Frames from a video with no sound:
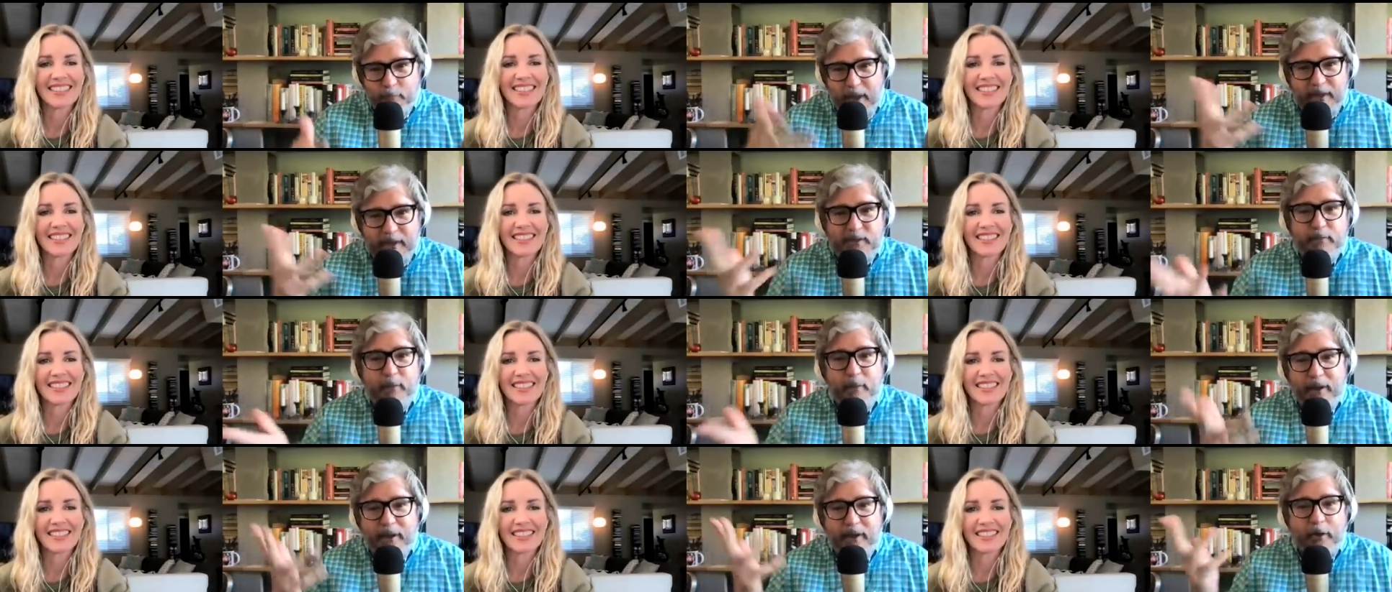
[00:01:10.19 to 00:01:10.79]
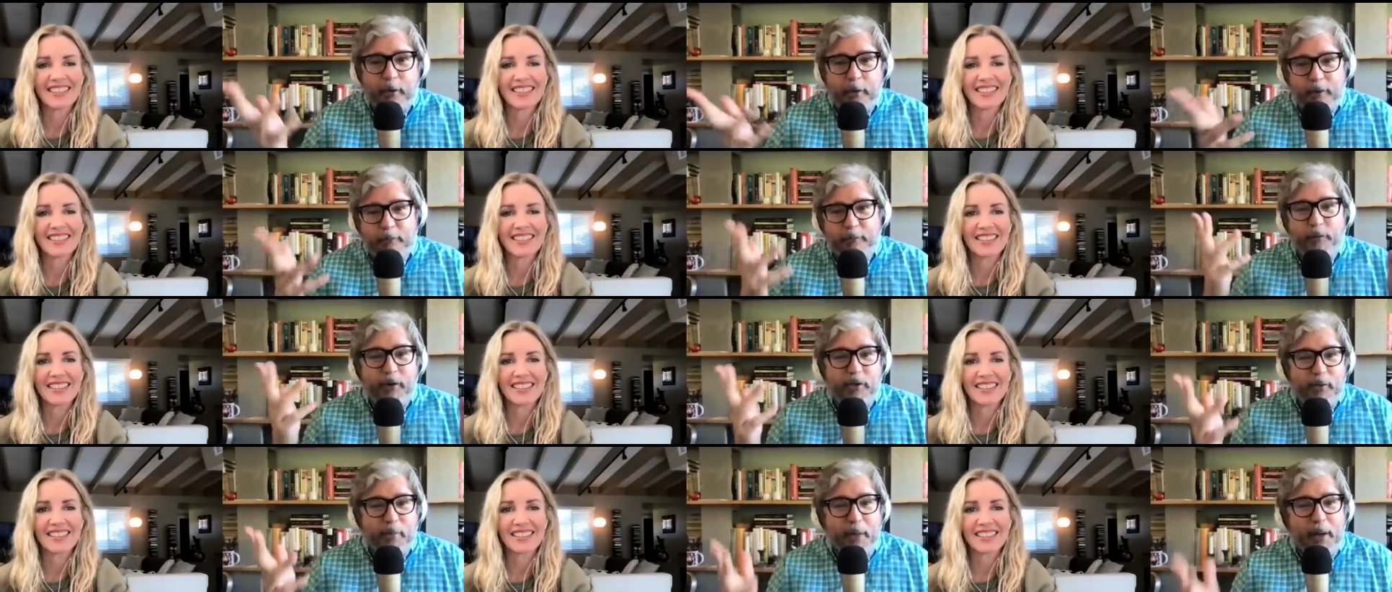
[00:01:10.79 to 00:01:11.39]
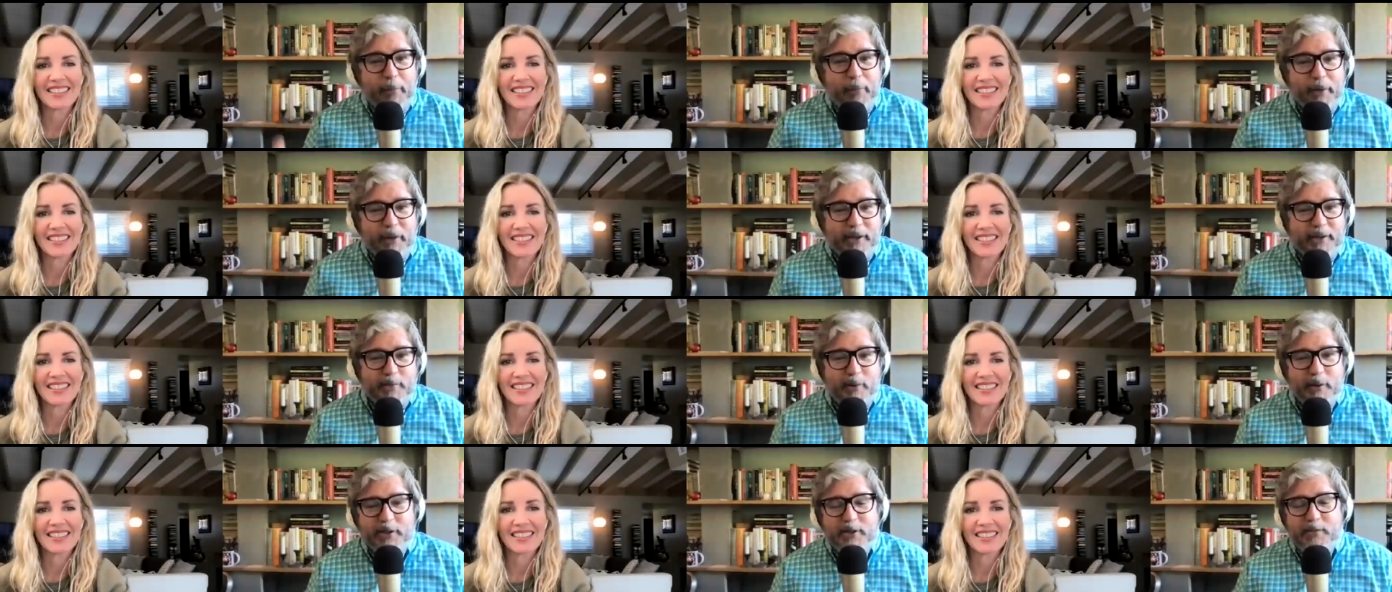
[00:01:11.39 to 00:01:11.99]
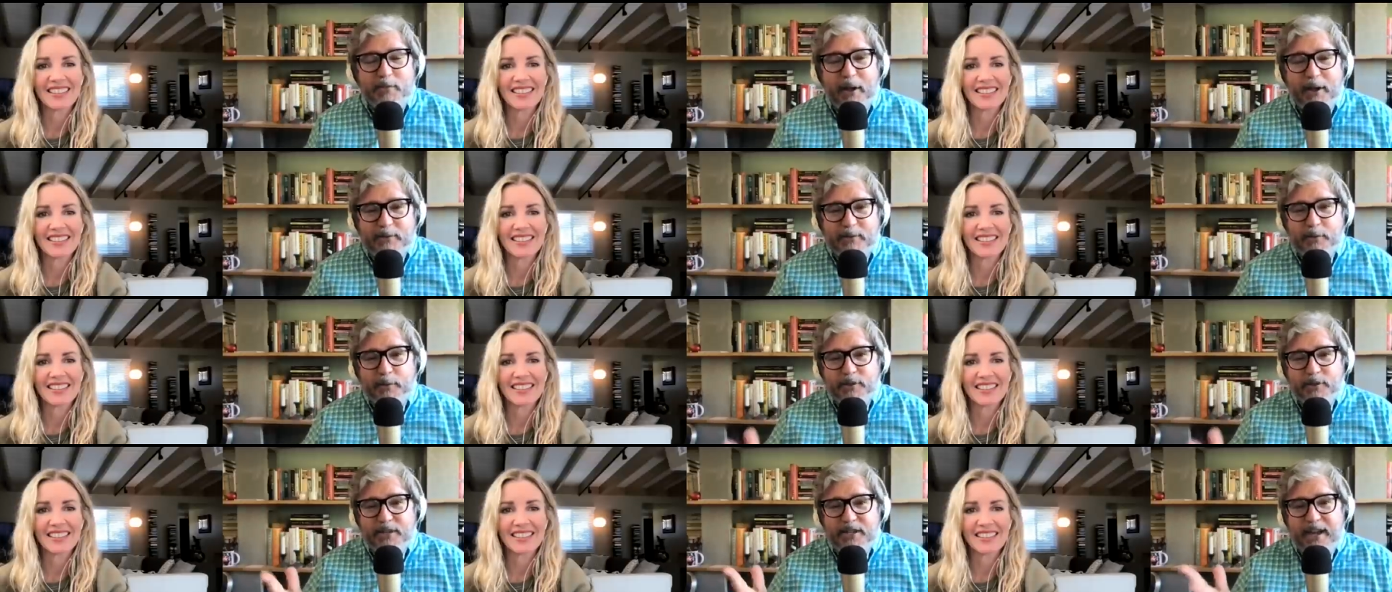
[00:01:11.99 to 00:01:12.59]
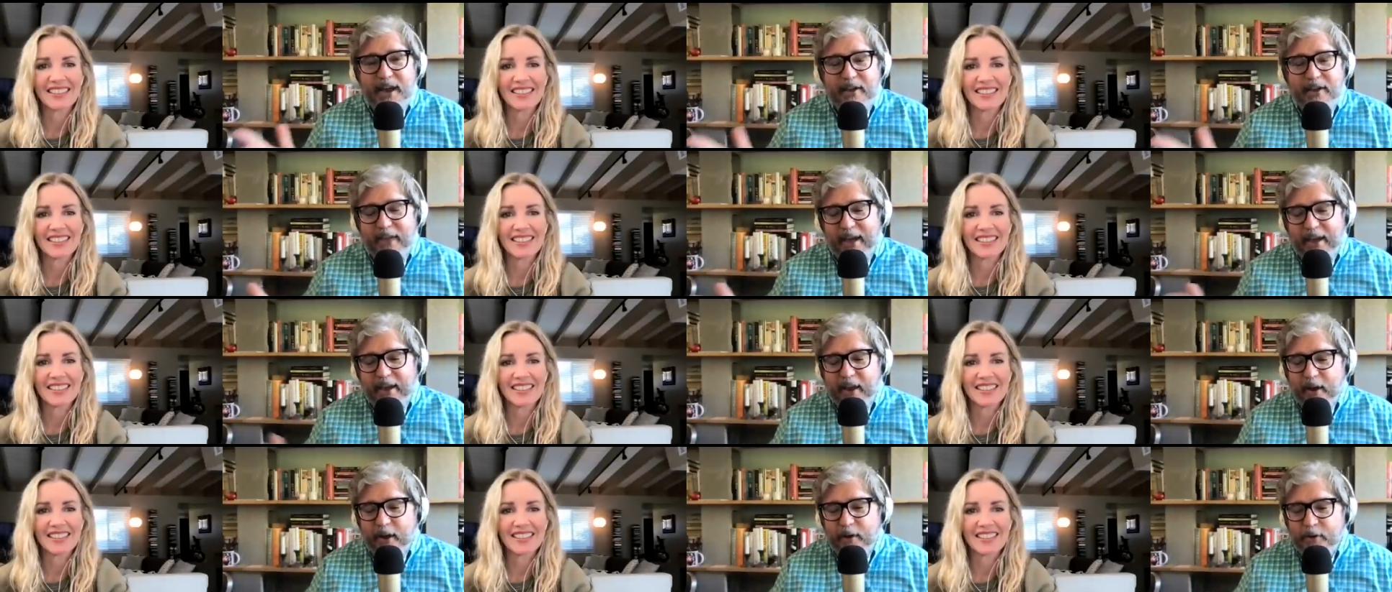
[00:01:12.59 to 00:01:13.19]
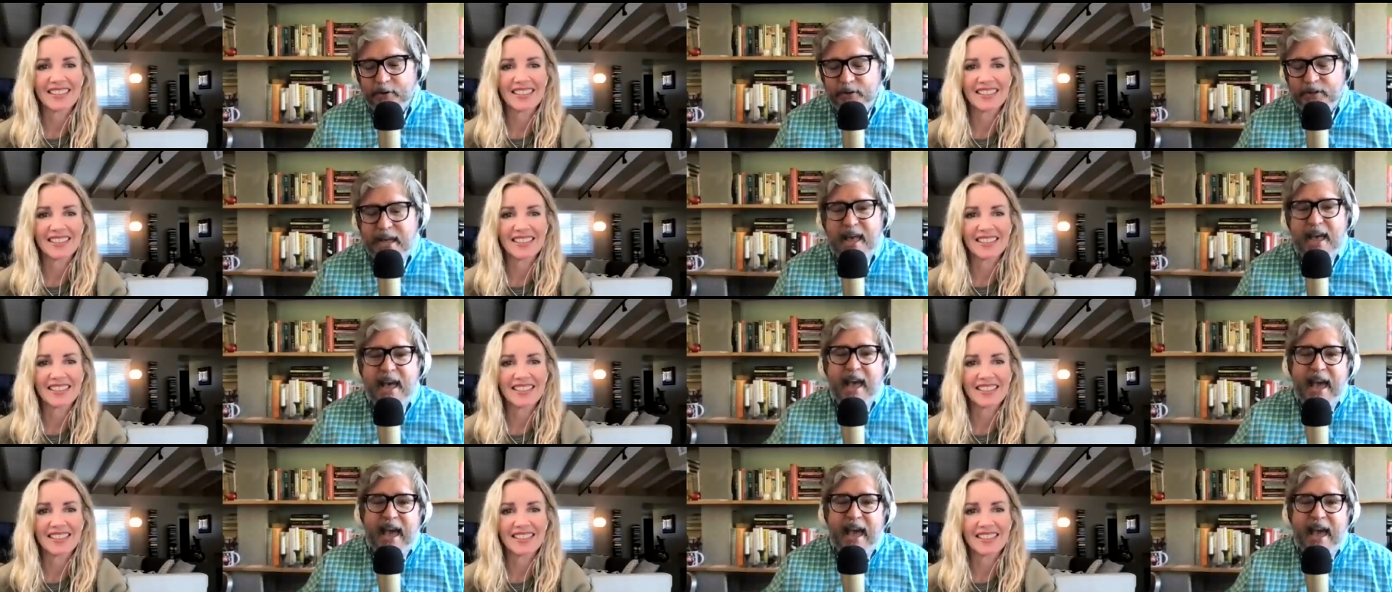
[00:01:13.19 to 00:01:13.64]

Speaker 1: as you know, in front of the public as much as possible, and see how that goes.